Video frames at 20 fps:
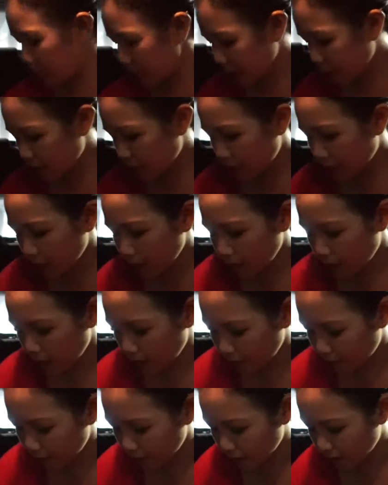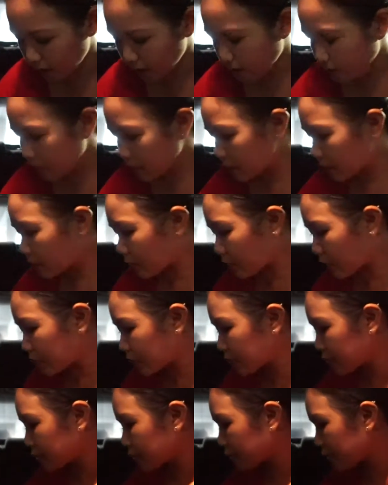Then I picked up, well I
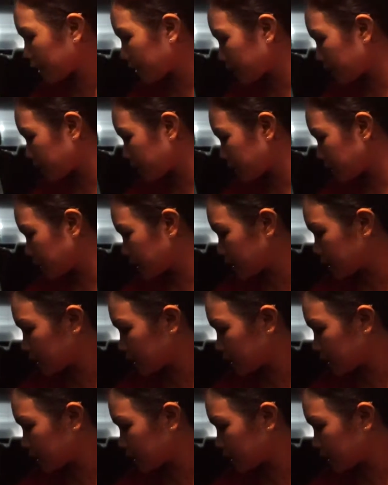showed you that one.